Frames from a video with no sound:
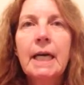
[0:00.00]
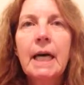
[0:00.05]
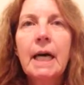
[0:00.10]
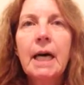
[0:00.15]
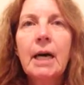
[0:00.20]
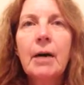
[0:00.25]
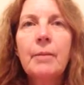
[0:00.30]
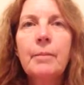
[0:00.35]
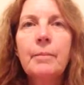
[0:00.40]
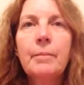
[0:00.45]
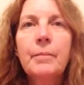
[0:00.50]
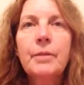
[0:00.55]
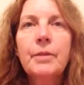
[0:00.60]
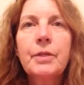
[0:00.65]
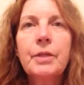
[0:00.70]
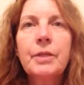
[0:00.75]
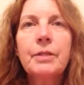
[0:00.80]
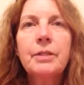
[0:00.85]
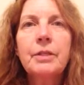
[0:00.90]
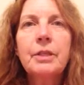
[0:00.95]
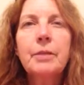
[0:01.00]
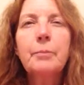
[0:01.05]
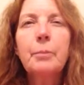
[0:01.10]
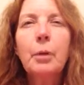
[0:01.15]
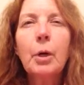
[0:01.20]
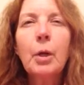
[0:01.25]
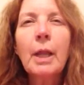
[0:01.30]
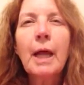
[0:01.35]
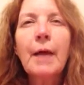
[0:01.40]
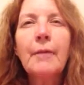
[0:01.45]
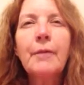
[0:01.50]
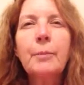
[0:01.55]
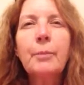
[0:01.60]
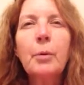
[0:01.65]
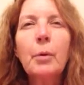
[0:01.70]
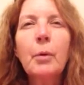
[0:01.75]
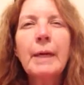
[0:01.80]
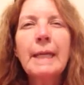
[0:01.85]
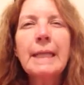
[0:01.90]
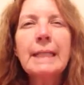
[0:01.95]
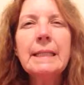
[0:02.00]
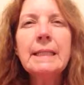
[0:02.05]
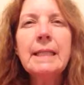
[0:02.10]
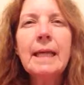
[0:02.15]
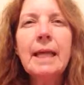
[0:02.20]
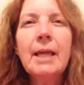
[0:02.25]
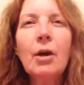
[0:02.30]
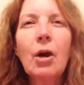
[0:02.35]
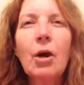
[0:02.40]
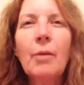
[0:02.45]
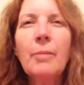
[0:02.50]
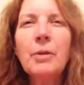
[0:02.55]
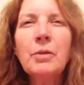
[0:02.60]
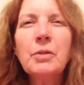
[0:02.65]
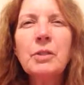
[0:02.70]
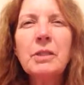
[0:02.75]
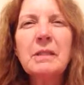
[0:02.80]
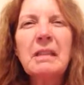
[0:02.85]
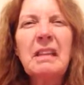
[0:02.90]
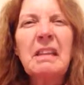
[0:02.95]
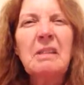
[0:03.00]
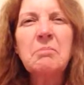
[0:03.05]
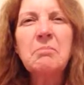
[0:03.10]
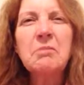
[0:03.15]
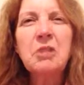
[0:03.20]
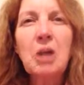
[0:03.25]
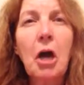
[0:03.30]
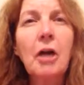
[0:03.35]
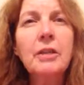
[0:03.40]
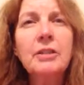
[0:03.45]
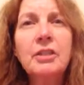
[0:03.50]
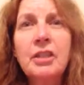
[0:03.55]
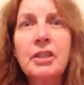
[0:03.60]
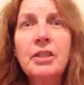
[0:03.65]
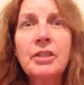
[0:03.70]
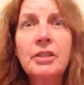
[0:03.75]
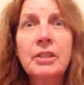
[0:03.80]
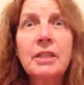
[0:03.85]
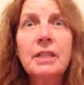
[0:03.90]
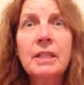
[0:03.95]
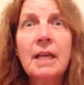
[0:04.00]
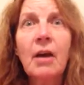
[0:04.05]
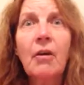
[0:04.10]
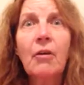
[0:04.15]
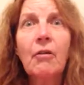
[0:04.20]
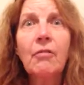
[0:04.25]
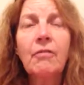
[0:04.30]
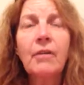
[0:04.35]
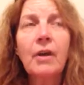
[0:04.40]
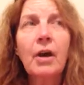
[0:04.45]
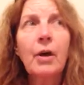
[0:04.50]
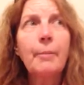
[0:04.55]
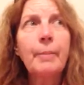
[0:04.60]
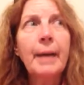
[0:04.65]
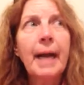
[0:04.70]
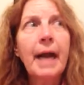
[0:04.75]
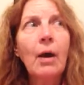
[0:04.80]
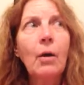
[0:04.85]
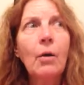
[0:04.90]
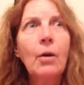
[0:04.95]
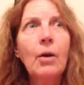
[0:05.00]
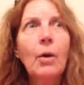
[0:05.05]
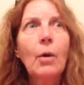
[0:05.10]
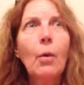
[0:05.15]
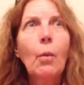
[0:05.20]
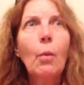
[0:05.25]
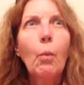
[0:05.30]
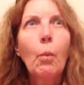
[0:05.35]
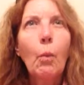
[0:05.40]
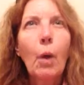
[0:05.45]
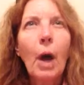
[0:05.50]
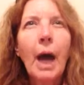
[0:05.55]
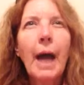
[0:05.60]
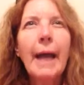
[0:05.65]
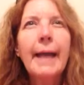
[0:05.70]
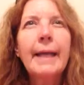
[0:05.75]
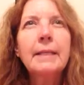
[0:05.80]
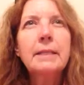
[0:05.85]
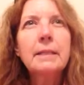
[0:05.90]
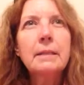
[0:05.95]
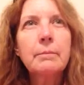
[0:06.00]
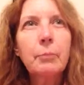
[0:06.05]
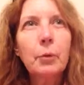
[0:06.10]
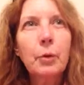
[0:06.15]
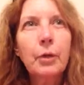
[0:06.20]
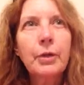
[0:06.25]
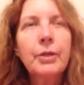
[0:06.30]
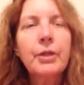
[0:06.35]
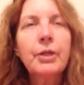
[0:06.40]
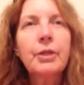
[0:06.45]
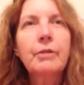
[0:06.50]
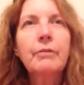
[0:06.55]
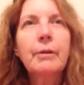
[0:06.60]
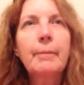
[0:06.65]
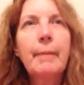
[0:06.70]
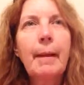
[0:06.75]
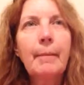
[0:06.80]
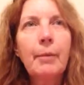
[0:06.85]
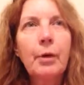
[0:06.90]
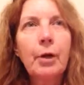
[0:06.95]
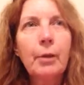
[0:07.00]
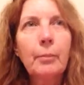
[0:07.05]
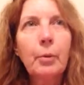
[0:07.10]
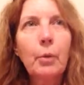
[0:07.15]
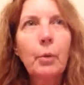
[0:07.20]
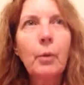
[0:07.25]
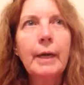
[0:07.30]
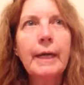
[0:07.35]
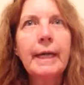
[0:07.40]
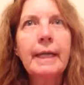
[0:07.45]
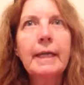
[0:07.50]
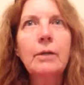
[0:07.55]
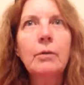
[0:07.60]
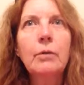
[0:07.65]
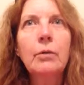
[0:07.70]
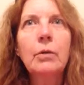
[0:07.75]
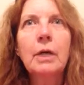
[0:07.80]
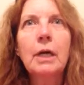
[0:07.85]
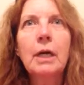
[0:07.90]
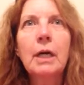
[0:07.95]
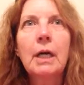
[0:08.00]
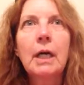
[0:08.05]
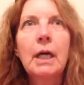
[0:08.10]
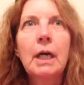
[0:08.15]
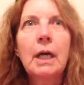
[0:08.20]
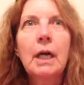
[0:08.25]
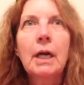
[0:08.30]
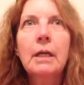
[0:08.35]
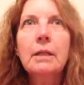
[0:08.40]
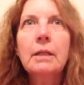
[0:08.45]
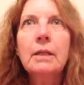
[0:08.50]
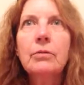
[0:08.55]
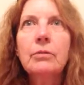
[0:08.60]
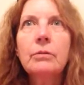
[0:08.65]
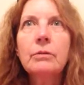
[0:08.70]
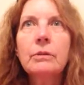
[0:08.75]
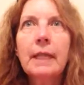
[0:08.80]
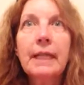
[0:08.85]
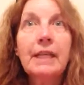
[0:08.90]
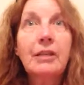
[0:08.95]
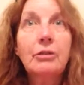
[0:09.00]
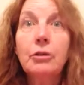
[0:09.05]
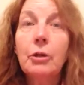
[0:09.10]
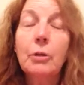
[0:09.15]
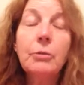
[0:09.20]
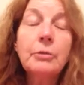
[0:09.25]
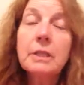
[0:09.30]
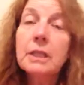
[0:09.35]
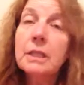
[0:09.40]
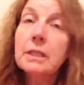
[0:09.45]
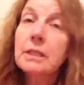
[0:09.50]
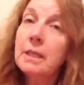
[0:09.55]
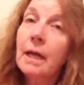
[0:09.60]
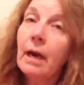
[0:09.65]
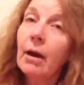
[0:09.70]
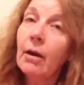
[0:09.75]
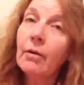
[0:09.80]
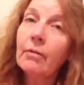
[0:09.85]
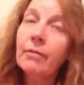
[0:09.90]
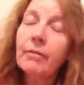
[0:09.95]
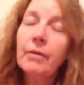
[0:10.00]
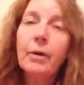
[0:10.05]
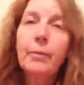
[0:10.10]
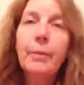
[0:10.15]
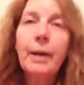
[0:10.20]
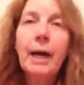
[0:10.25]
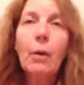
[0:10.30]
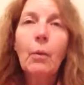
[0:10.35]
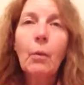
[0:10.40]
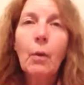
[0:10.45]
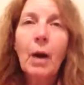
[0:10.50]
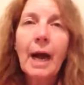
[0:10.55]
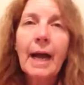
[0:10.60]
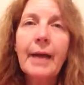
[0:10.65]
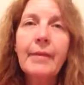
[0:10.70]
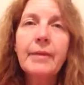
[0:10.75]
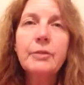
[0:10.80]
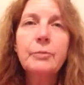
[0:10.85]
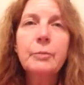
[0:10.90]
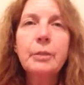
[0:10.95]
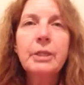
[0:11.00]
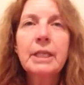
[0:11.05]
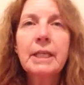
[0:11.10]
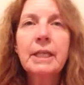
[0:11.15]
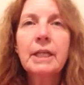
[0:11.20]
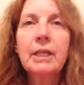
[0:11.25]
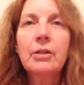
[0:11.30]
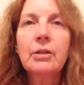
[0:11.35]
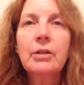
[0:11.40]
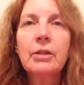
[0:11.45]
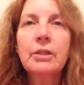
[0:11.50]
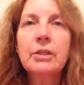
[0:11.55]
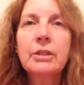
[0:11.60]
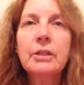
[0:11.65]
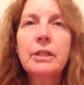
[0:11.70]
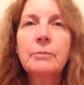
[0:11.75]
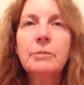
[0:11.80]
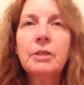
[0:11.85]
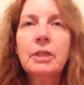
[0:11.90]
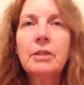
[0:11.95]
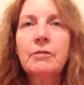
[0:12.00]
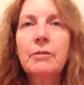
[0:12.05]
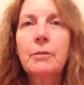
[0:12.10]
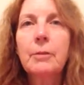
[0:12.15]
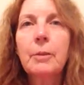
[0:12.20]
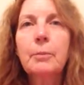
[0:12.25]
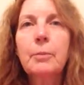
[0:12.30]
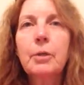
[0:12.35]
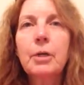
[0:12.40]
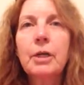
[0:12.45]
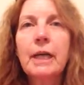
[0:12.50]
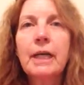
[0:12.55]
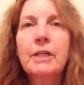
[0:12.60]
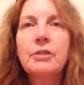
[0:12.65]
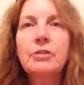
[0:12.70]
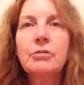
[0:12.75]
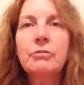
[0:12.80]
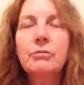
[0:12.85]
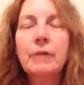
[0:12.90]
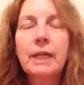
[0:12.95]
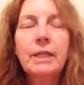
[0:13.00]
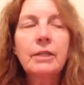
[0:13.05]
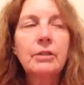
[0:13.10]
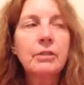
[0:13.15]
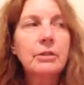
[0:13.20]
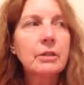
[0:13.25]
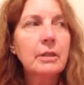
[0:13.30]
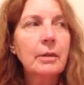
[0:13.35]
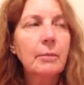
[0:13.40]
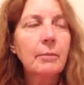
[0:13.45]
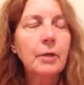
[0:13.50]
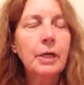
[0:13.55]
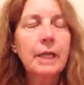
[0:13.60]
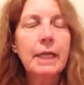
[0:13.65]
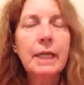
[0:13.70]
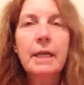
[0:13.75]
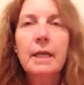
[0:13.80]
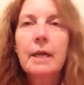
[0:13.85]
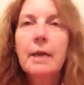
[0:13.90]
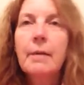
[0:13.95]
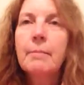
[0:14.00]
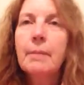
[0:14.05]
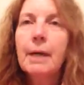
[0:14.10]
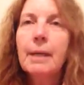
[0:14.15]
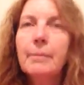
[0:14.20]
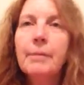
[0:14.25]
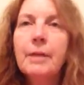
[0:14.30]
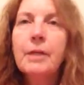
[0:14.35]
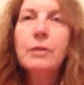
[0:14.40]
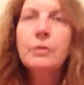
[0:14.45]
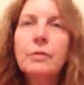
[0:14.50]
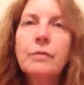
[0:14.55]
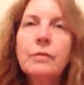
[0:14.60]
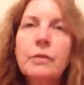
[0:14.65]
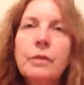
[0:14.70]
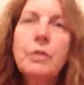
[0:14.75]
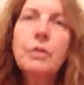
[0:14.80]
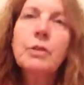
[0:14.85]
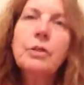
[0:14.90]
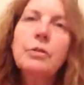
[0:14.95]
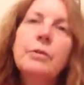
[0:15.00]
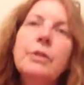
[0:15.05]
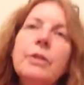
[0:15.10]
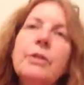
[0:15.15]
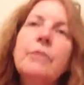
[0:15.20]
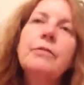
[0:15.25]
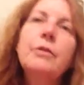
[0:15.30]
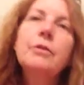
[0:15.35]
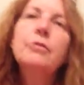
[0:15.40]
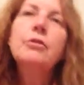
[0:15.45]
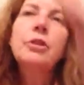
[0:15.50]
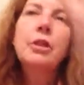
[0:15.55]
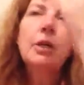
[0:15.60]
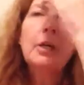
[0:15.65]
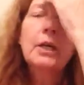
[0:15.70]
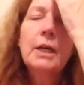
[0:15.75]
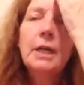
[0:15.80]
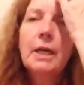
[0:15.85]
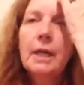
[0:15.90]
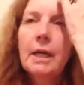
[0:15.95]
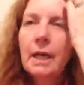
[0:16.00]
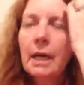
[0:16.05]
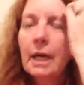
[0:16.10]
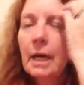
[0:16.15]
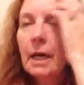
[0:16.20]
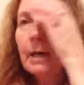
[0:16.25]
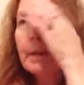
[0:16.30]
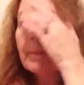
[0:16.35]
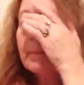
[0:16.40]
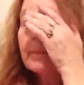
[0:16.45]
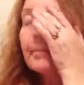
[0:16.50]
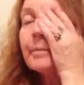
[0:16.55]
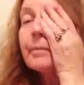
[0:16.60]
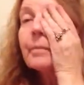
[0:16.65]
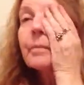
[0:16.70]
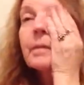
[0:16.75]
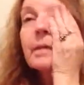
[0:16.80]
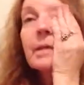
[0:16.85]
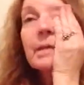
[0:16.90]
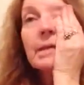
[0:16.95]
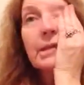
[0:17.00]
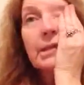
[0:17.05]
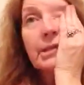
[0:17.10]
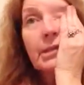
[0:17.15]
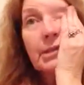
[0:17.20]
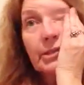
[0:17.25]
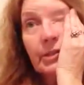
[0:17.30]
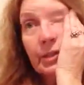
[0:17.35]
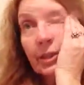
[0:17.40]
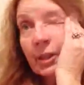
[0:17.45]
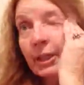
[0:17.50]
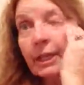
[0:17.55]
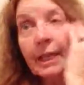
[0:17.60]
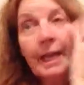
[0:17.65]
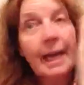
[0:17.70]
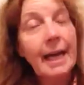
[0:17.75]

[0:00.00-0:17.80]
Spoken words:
To pull out the points and almost like talk to yourself about why it's important that you remember a point, or a little like note to self about why this particular subject from a book as you write your summary might be useful to you in the future. You're going to